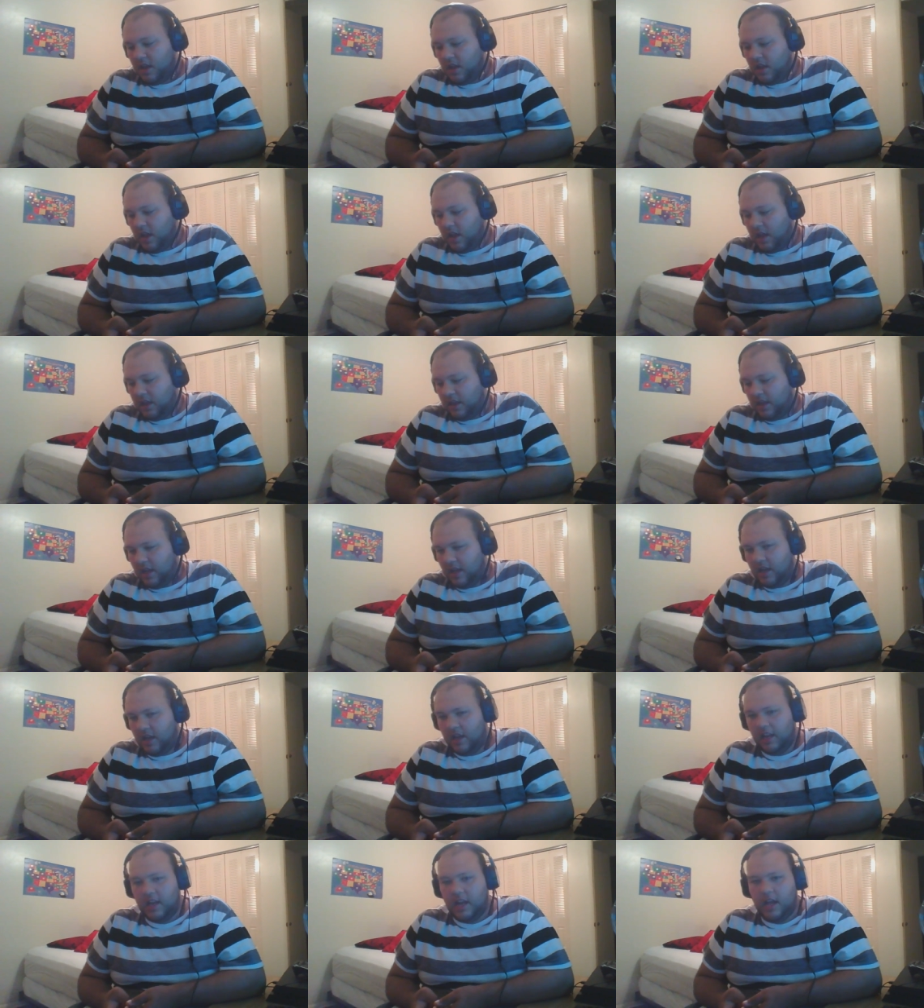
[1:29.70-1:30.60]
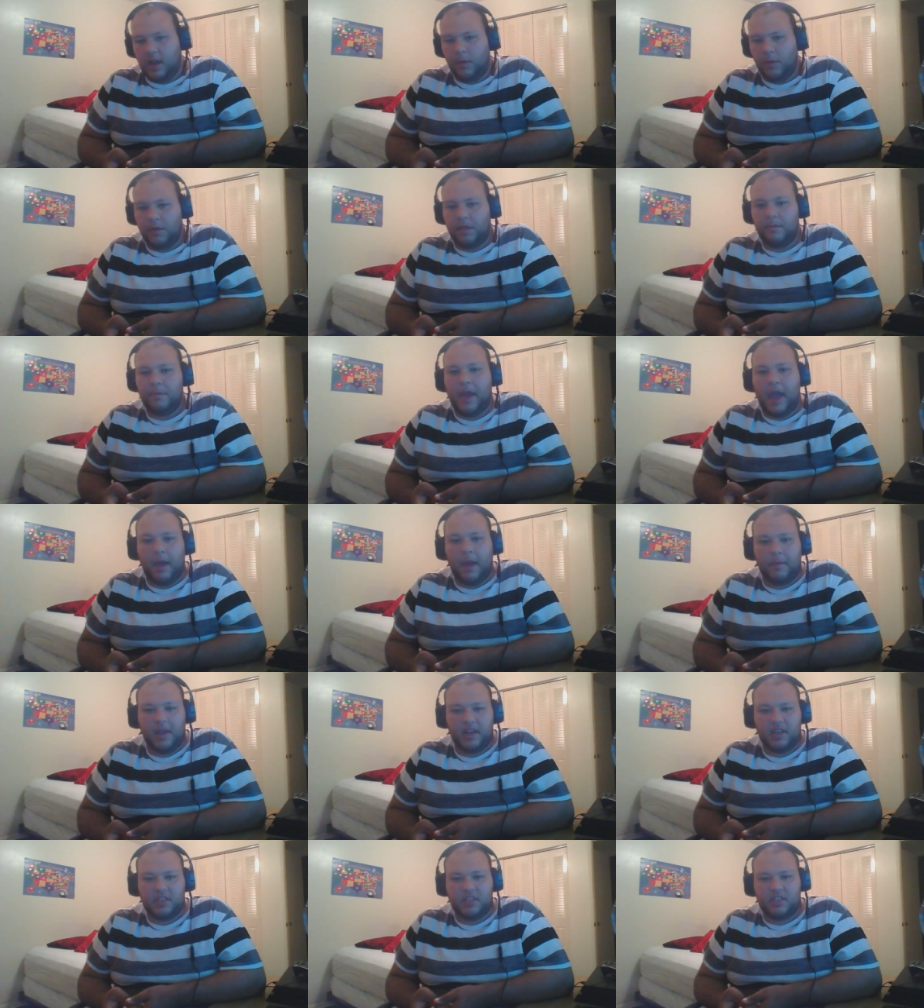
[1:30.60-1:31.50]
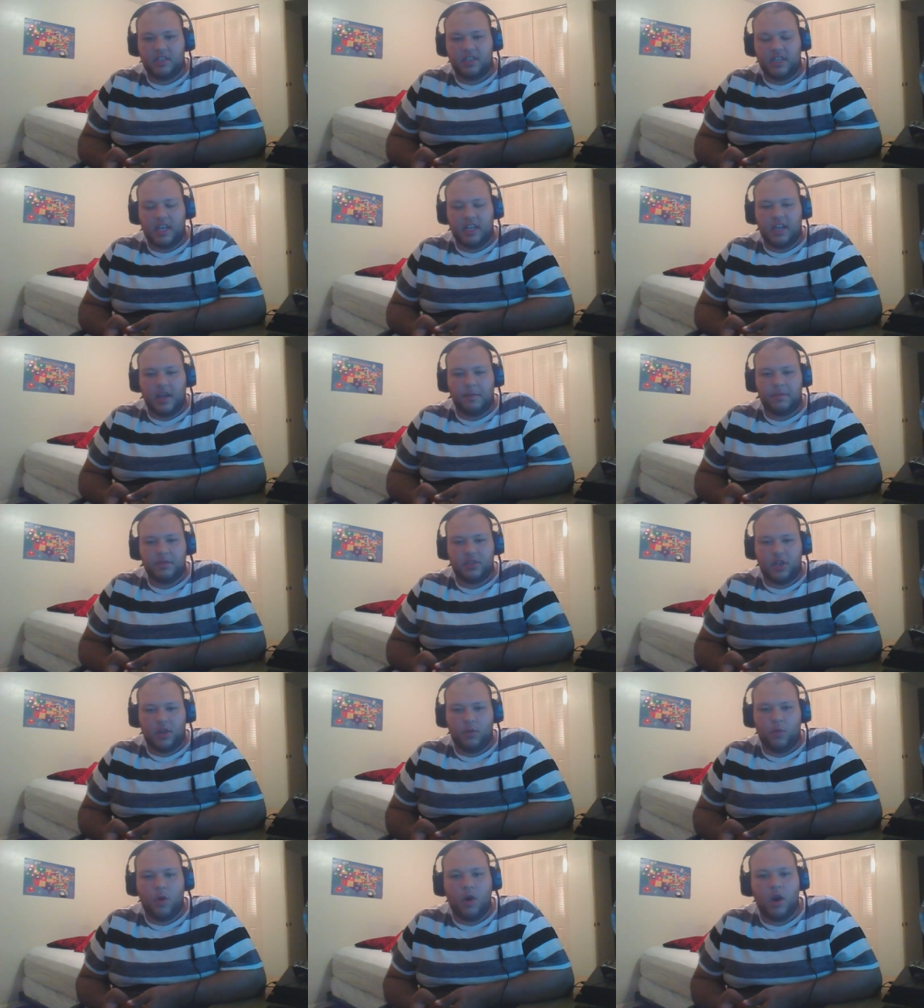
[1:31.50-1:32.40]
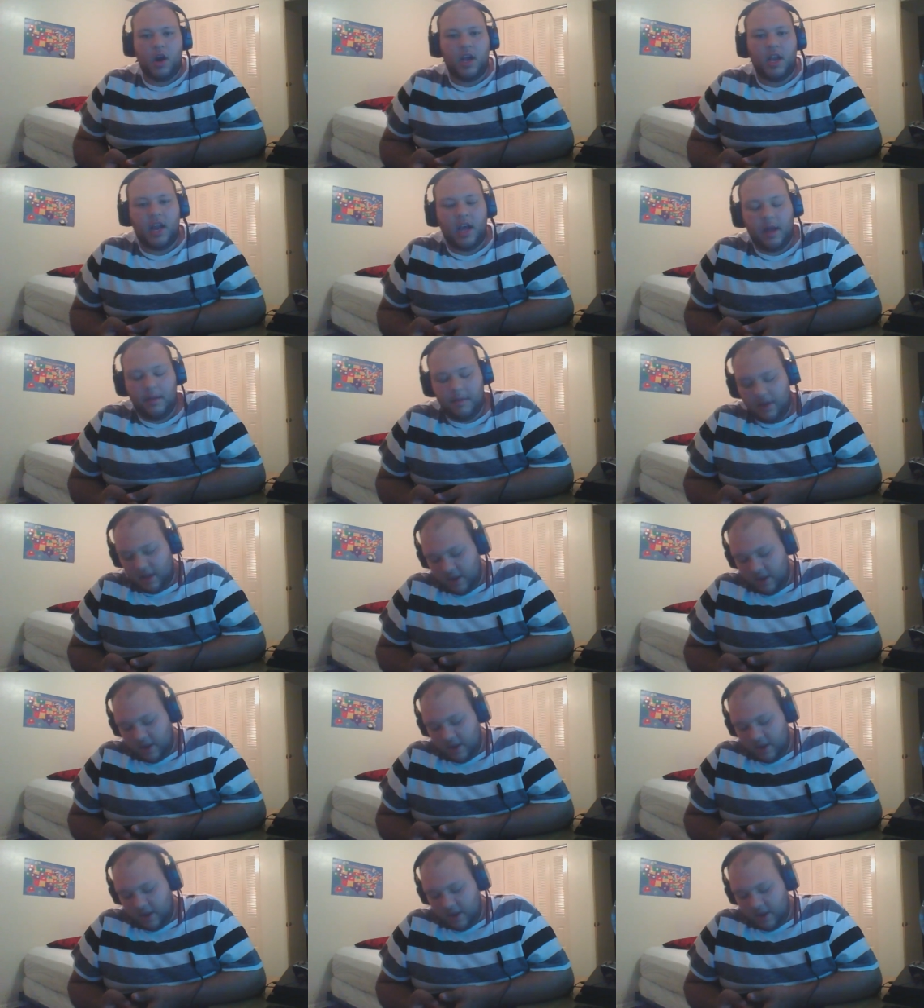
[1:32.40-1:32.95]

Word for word: and then you know with the Batman episode one, I mean